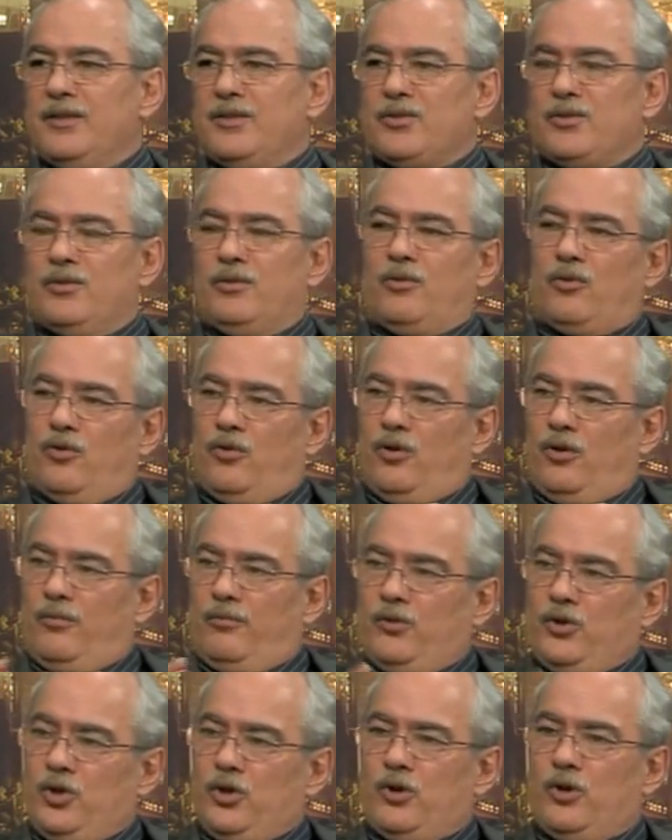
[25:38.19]
So
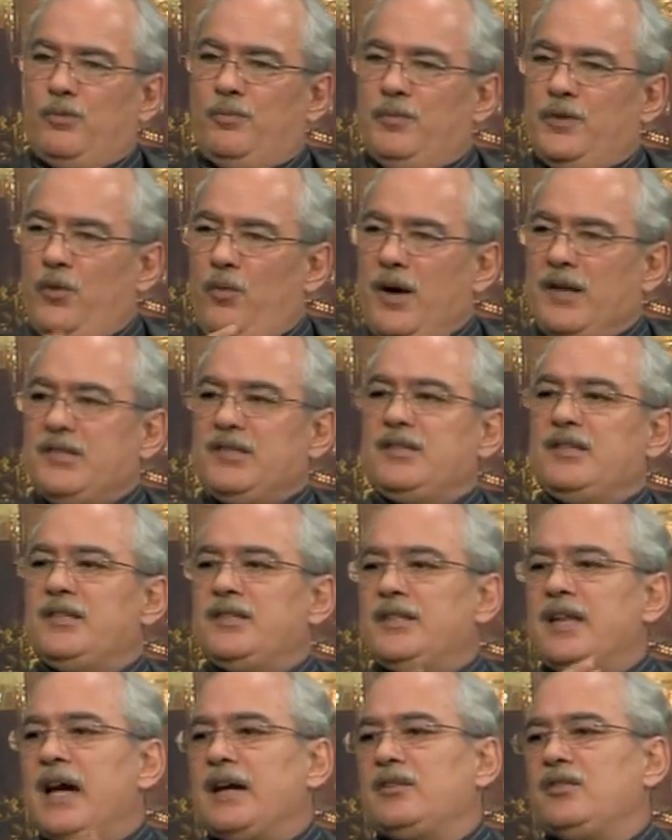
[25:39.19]
Rome, Europe, the West
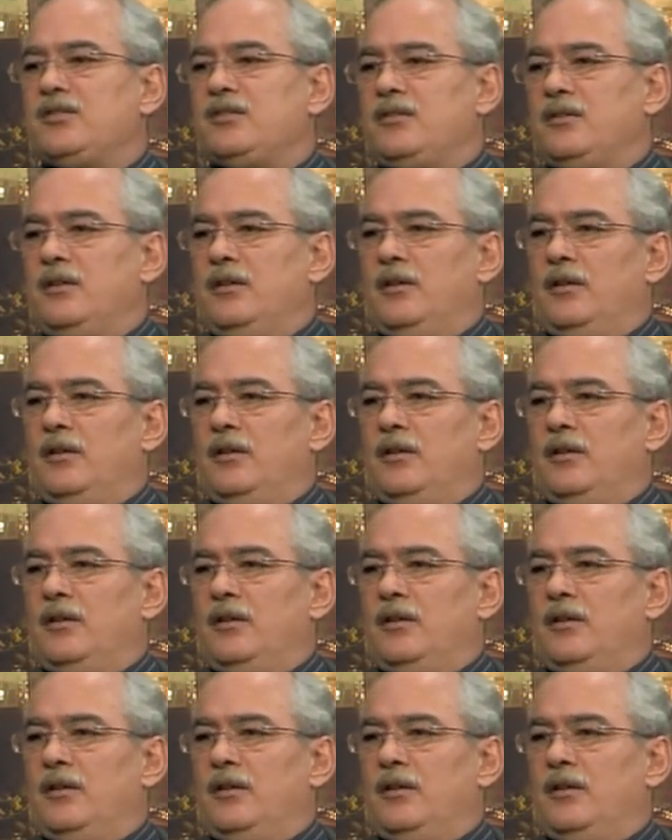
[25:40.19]
is next.